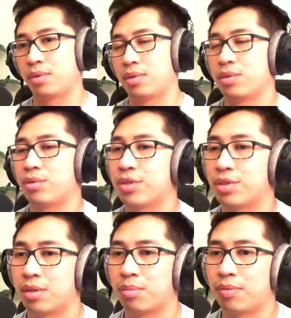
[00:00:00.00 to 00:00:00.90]
So just
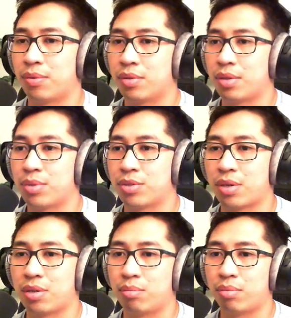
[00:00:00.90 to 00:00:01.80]
like before, let me
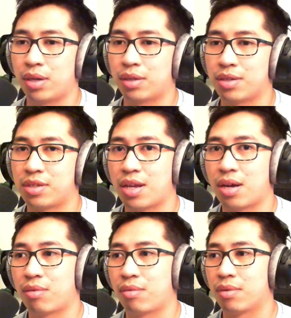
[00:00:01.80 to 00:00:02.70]
try to break this
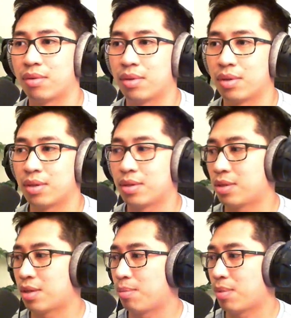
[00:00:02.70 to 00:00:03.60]
down
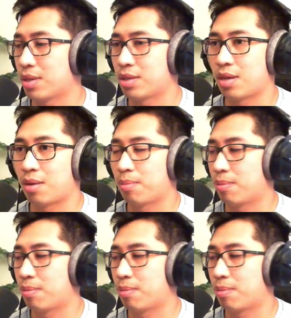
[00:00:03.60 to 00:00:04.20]
step by step